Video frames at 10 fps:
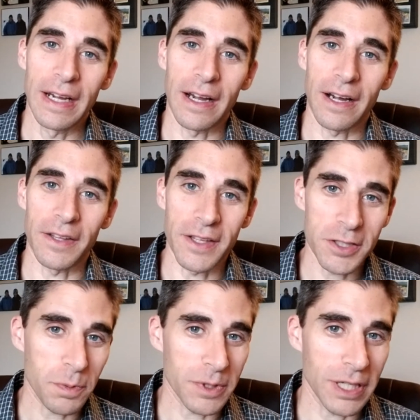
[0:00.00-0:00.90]
On this
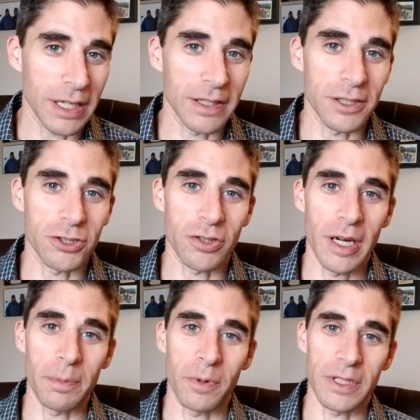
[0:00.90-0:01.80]
particular
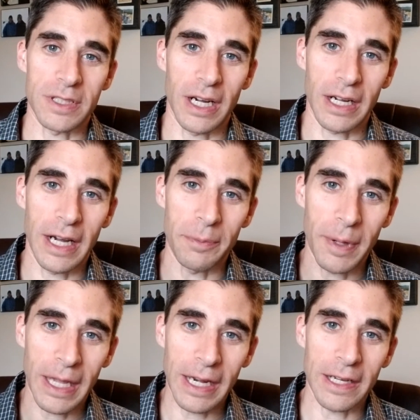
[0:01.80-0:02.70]
trip, we saw God
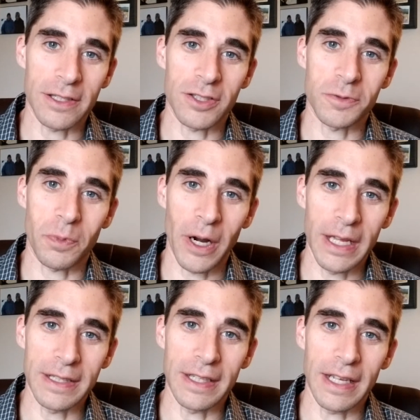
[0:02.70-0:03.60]
beginning to
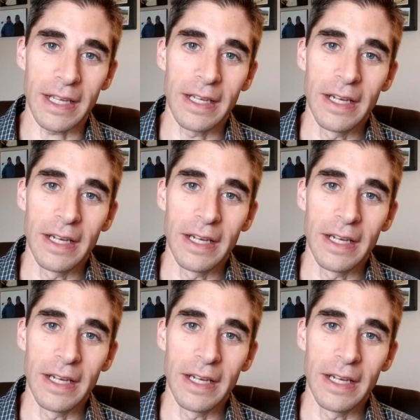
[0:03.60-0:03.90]
spread the